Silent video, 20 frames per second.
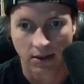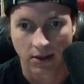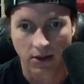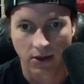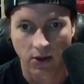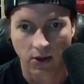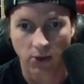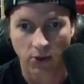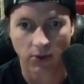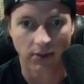
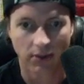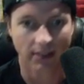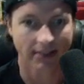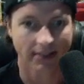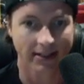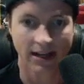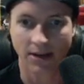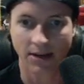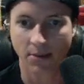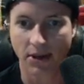Cool. Let's
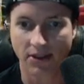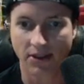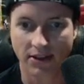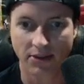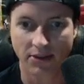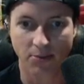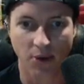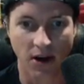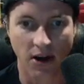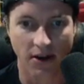talk about this
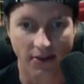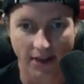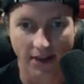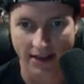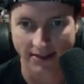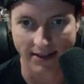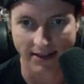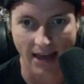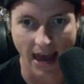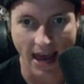part.
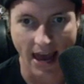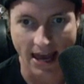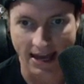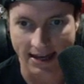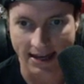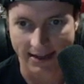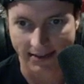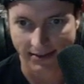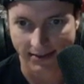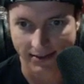That's
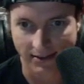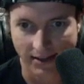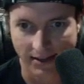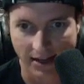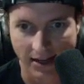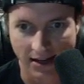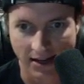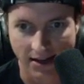A, C,